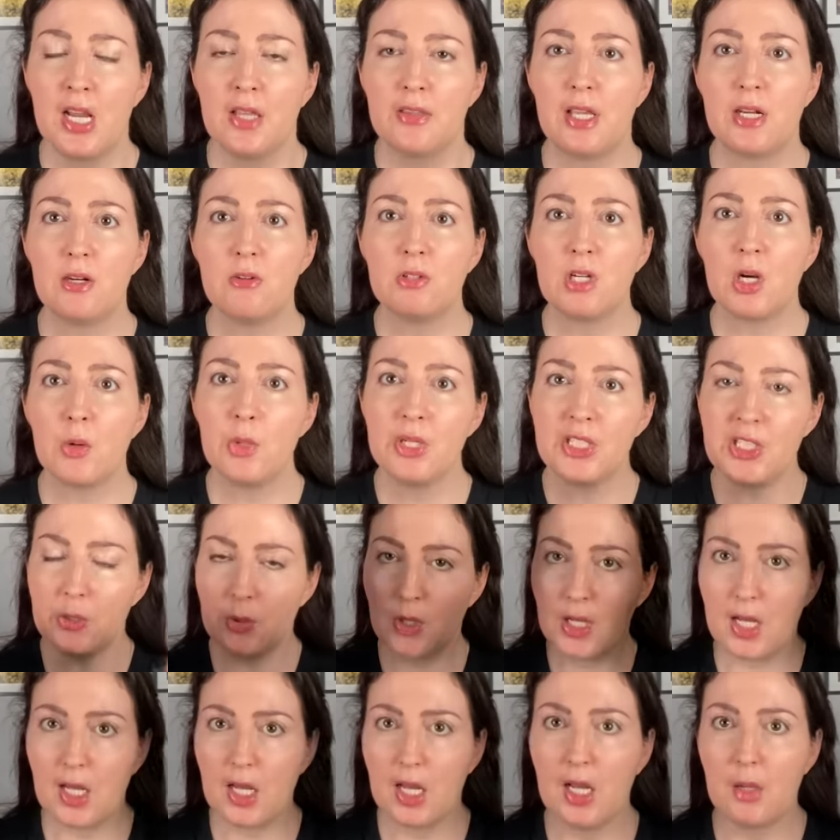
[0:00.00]
They don't go
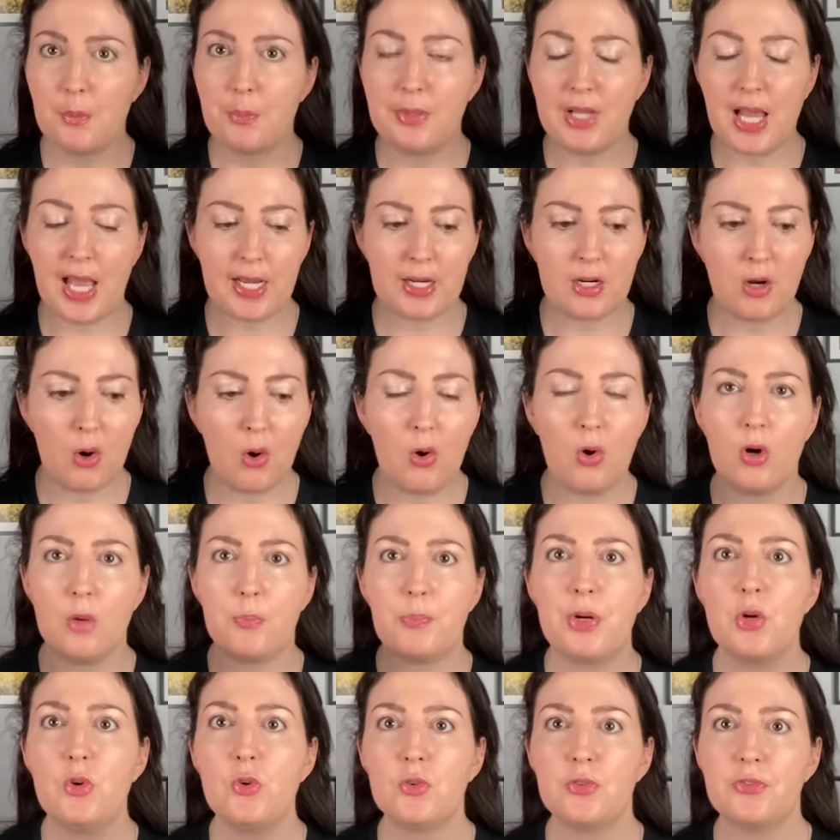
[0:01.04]
into a black hole,
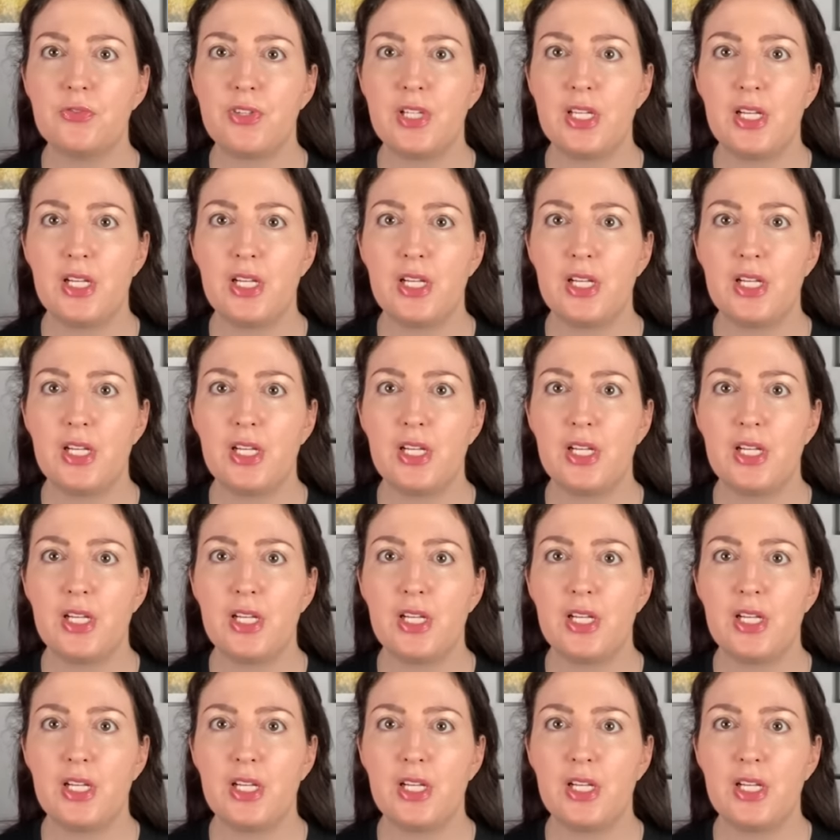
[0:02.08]
poof.